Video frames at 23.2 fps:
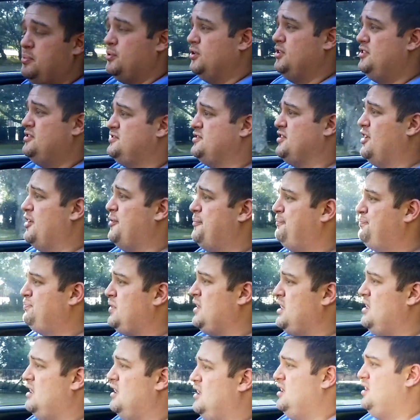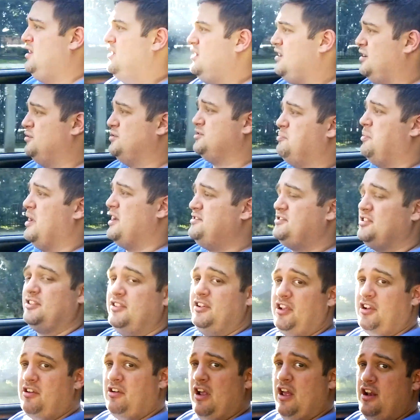input. So it was
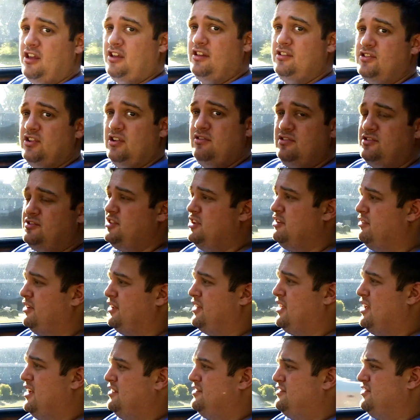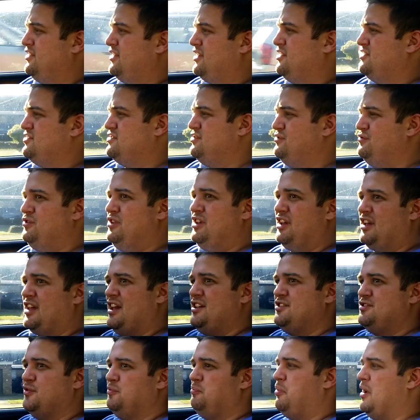basically creating its own steering there. It's like a severe
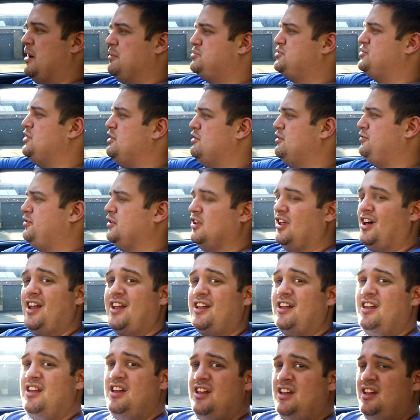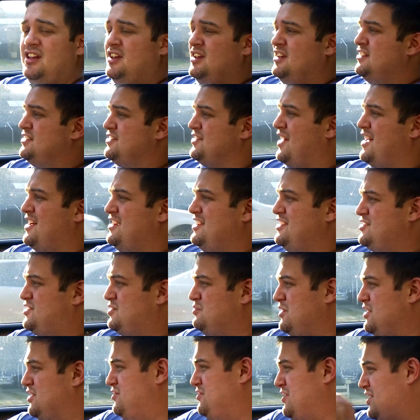case of bump steer, if you like. So that needs
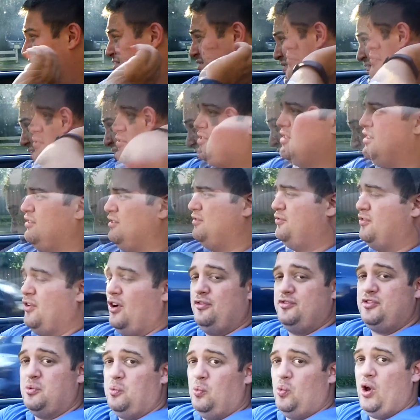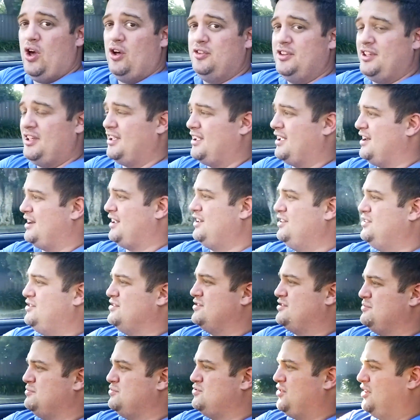to be addressed. It's going to involve some welding and getting
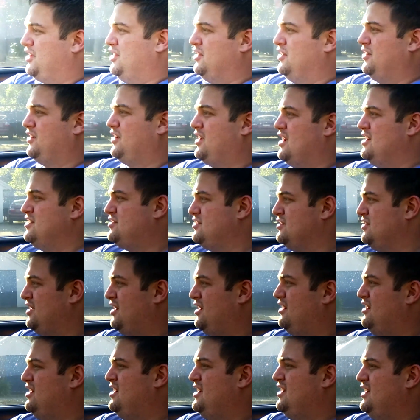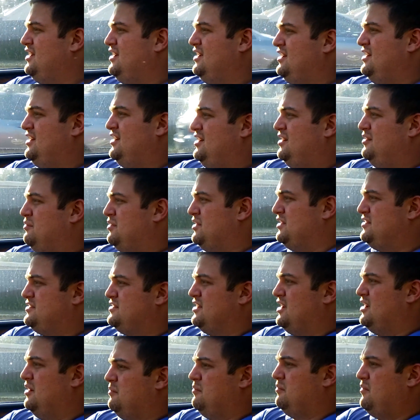into some tricky location there.
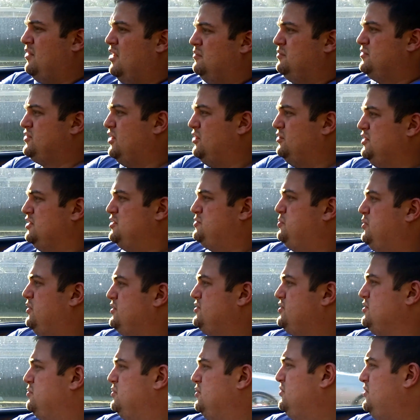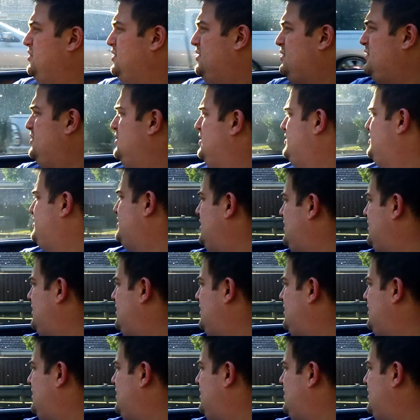But I'm told it's possible. And